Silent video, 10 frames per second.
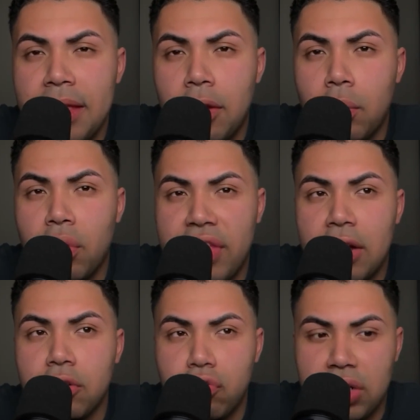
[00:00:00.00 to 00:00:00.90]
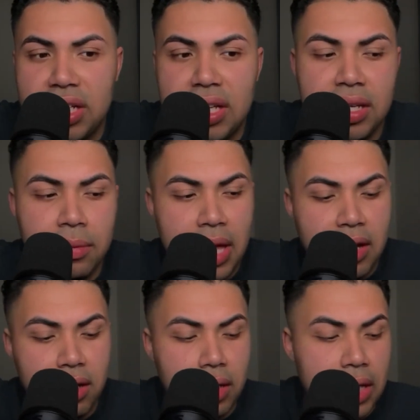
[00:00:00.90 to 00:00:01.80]
without drinking
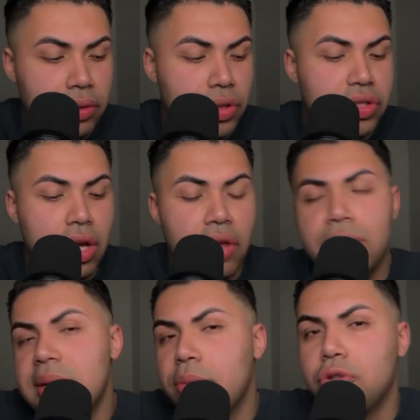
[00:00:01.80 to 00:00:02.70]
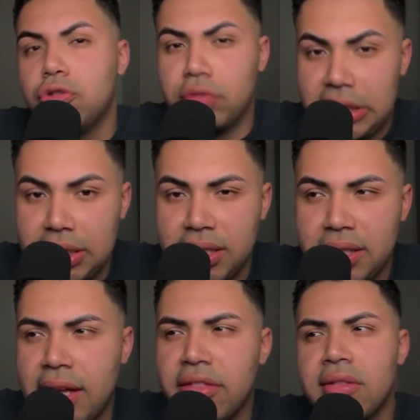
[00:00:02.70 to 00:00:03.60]
and like there's other people drinking,
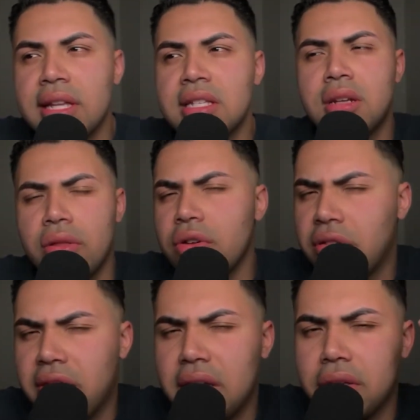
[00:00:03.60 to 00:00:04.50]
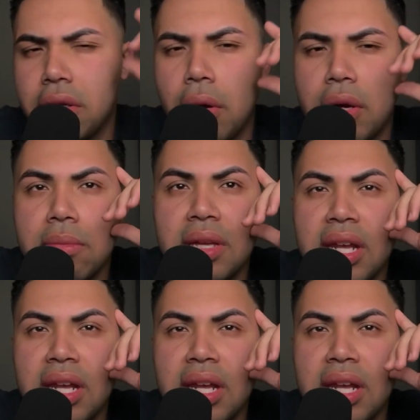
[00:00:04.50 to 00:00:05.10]
I think that's another thing, you know what I mean?